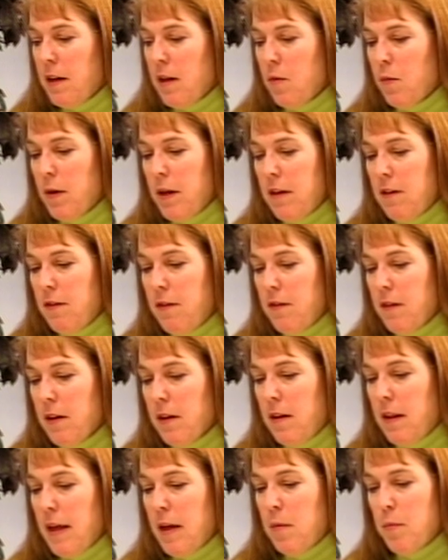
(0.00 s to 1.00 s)
and
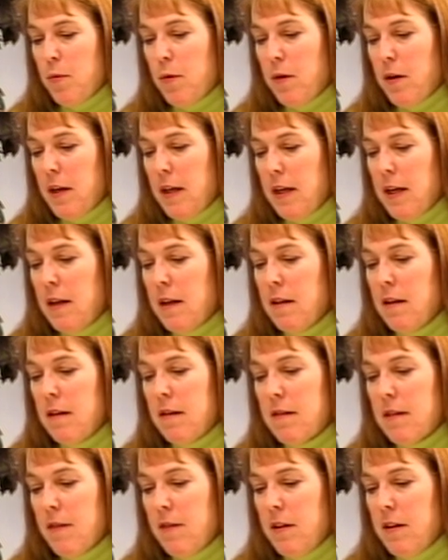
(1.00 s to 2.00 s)
Waitsfield then put in the
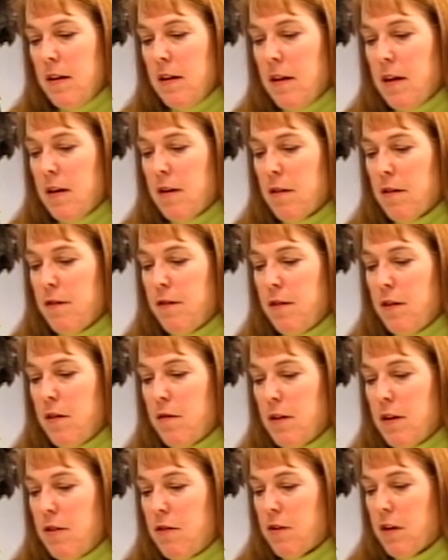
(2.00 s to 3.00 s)

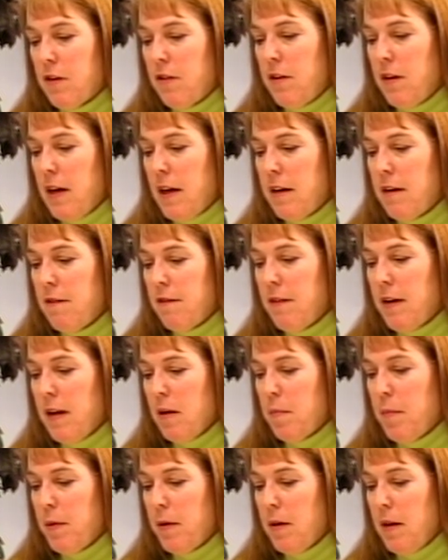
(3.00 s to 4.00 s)
1,700-foot restriction on
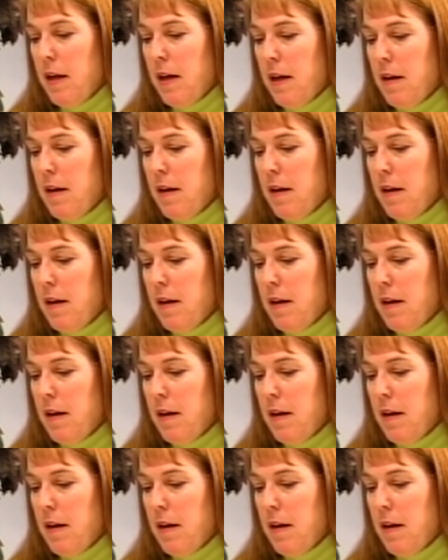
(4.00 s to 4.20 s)
development